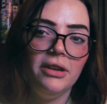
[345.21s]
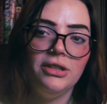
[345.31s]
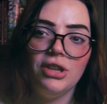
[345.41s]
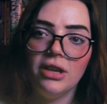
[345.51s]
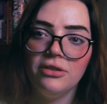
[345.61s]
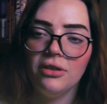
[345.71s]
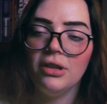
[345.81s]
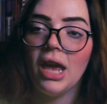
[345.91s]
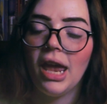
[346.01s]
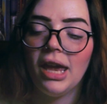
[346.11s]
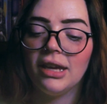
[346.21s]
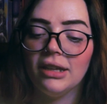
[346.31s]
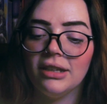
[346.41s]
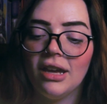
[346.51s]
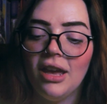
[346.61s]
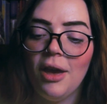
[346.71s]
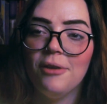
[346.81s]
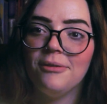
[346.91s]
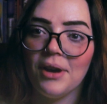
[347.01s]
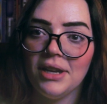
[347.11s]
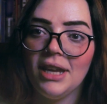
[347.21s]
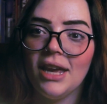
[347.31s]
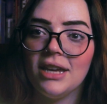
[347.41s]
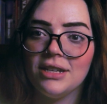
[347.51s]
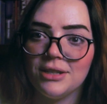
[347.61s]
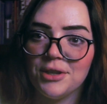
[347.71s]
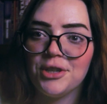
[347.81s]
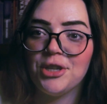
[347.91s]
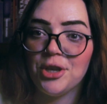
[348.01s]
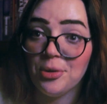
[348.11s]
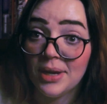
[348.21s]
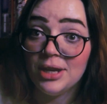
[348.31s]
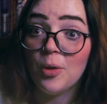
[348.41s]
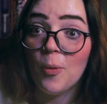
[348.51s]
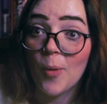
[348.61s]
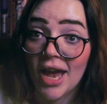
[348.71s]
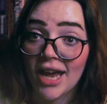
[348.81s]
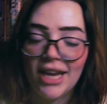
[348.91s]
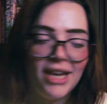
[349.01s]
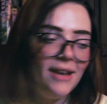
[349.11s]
gentle and funny and human way.